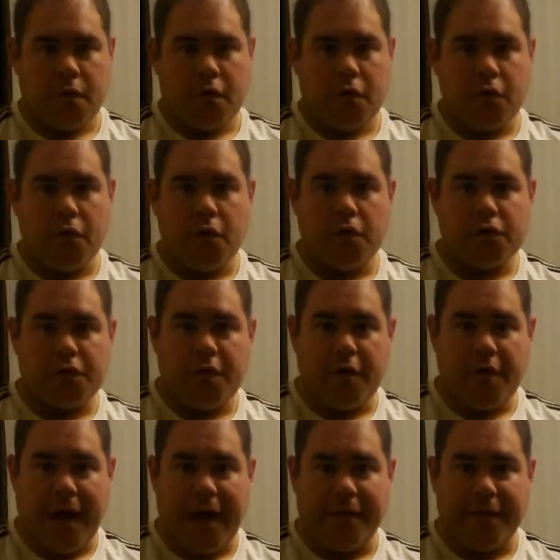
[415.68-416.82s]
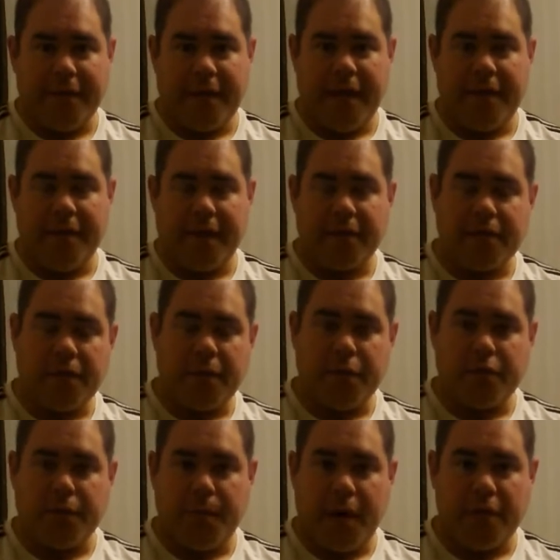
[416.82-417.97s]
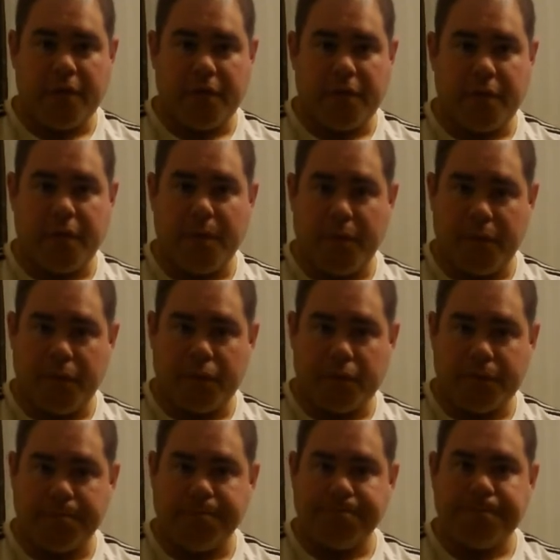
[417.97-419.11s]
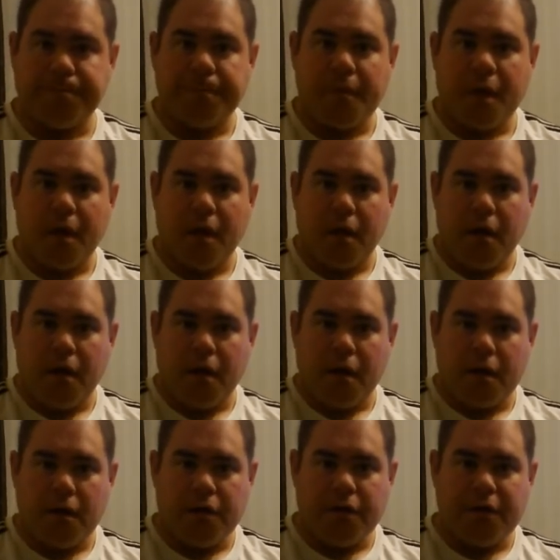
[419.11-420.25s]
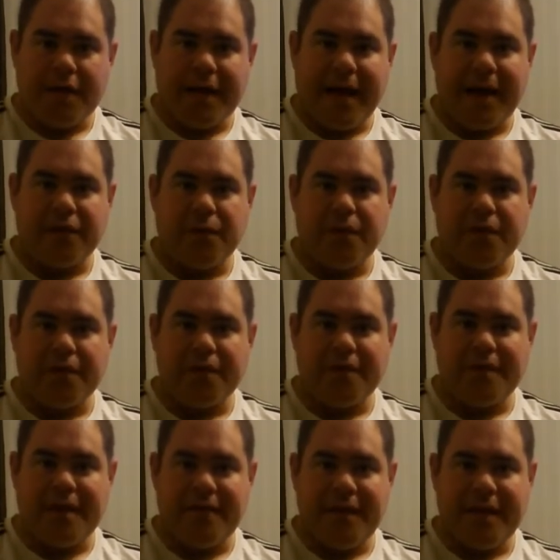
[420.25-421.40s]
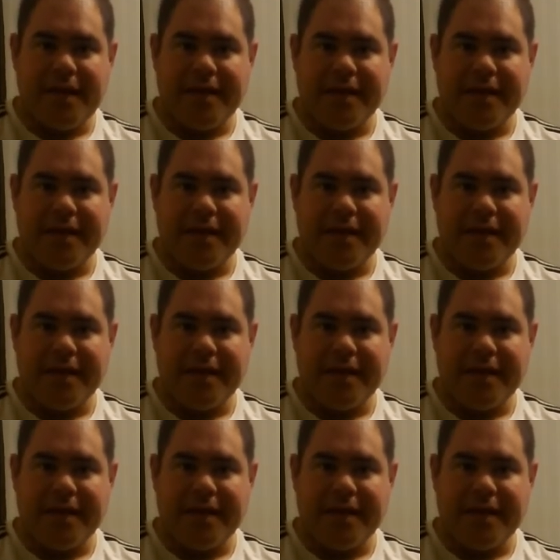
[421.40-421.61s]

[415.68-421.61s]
The thoughts of Ant there. Thanks very much for posting the report. You can see Cats Whiskers TV